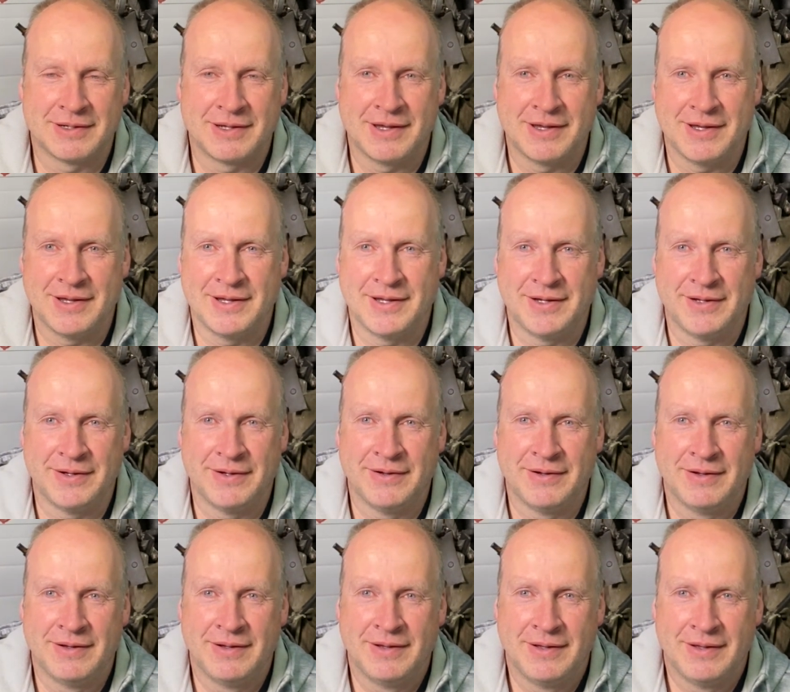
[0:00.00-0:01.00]
and
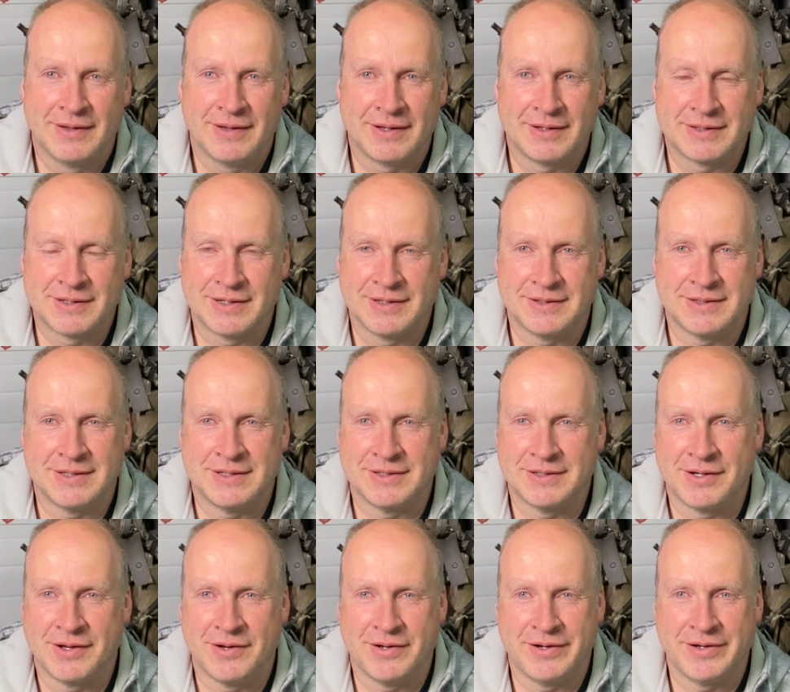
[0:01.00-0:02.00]
that's because he's
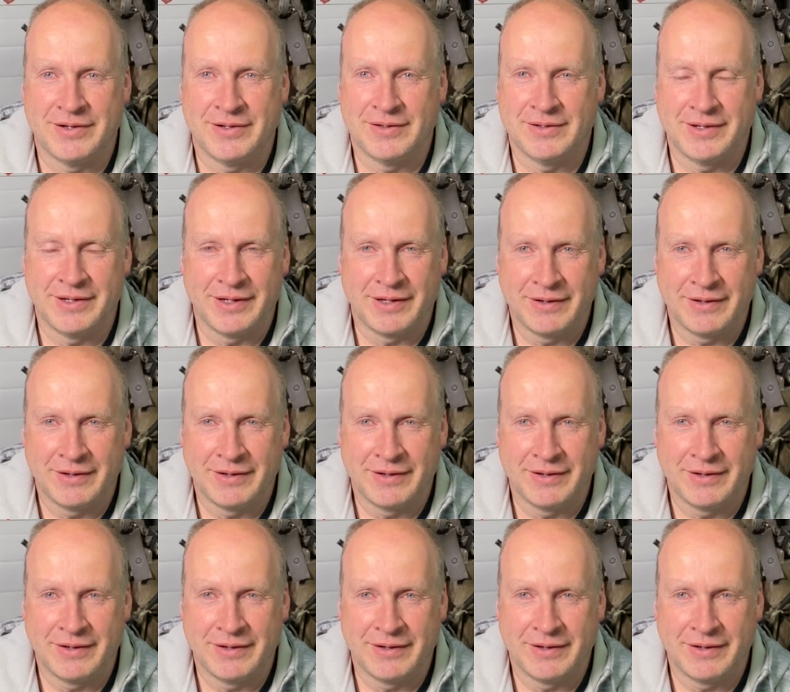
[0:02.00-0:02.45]
got to